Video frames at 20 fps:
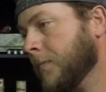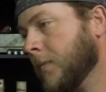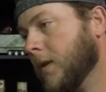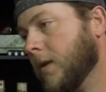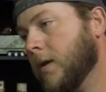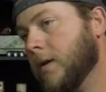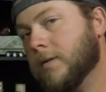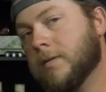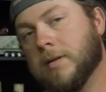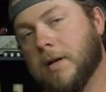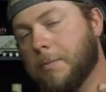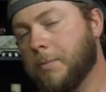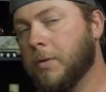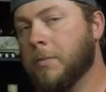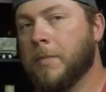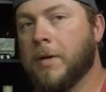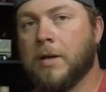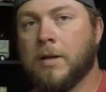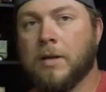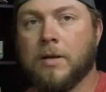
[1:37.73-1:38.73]
It
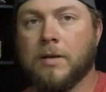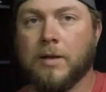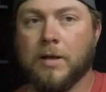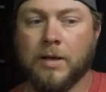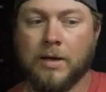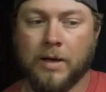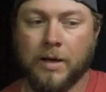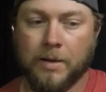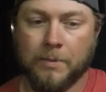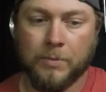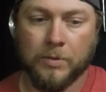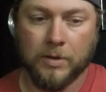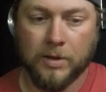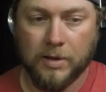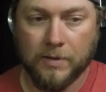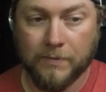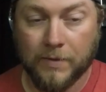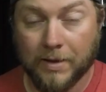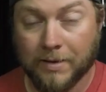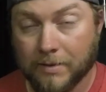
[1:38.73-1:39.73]
supplemented, and I
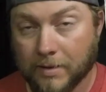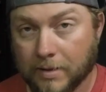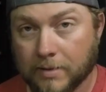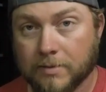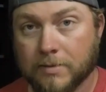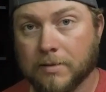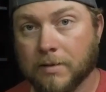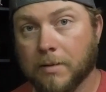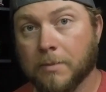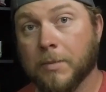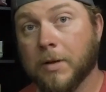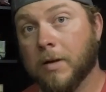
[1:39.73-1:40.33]
believe, and then some.